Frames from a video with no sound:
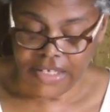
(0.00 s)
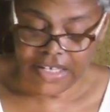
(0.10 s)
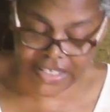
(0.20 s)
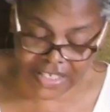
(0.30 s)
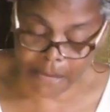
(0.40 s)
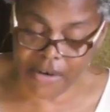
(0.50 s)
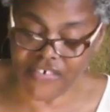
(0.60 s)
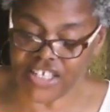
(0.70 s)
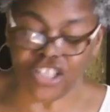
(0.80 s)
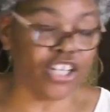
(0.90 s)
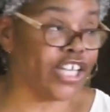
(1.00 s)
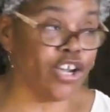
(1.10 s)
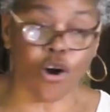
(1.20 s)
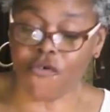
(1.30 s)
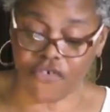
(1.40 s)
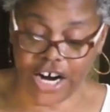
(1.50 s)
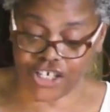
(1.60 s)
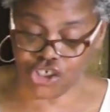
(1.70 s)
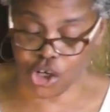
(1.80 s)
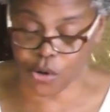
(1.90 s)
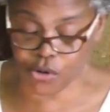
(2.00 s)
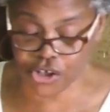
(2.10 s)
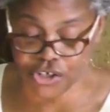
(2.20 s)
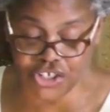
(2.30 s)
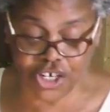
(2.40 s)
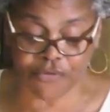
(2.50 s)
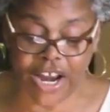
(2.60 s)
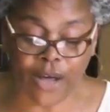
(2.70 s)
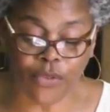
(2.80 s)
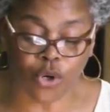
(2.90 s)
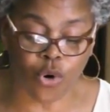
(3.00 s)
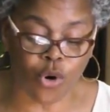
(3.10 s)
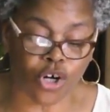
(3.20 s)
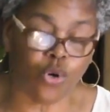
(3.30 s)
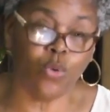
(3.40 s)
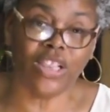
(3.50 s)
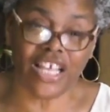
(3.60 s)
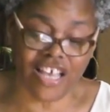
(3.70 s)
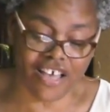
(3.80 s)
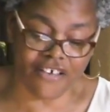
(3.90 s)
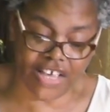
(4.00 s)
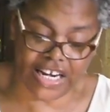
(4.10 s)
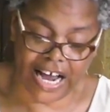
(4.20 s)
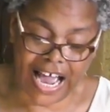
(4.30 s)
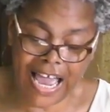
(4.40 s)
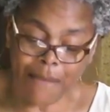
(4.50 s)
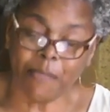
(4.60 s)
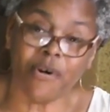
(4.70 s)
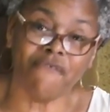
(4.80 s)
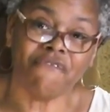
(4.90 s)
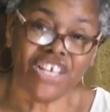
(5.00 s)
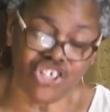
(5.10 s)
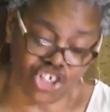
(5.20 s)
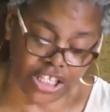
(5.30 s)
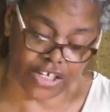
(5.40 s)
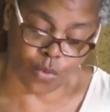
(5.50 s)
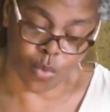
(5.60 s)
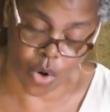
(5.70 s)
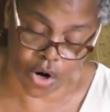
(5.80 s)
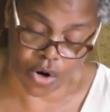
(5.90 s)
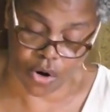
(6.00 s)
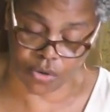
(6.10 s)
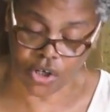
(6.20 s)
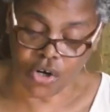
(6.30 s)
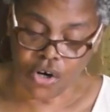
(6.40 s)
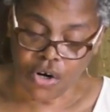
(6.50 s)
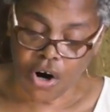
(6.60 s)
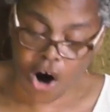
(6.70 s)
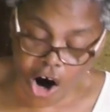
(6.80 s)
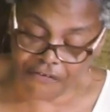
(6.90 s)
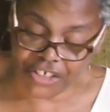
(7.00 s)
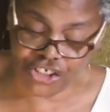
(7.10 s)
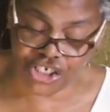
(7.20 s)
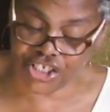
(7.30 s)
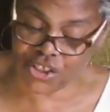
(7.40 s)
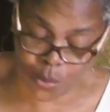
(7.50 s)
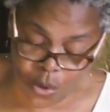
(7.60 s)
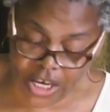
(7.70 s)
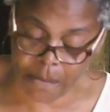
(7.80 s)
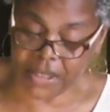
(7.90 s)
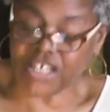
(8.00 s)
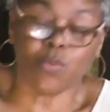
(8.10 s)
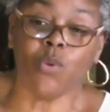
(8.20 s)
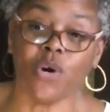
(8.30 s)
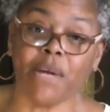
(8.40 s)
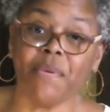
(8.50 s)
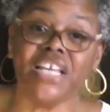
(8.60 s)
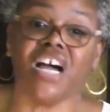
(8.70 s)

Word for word: And some of us looking over our shoulders and around the corner who live in a hyper vigilant world often just swing because we want to beat